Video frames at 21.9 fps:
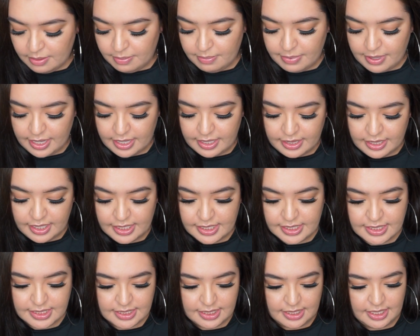But
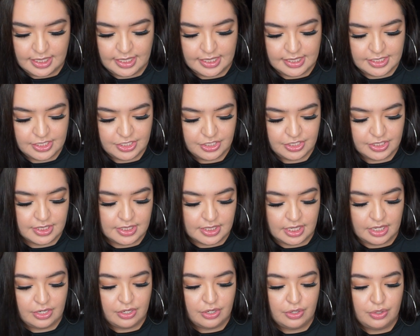this is just
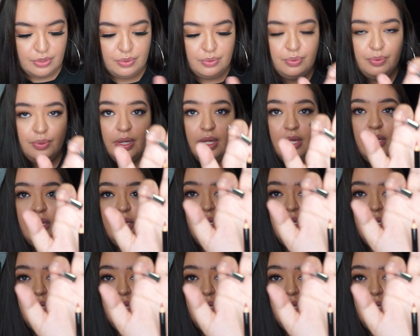a nude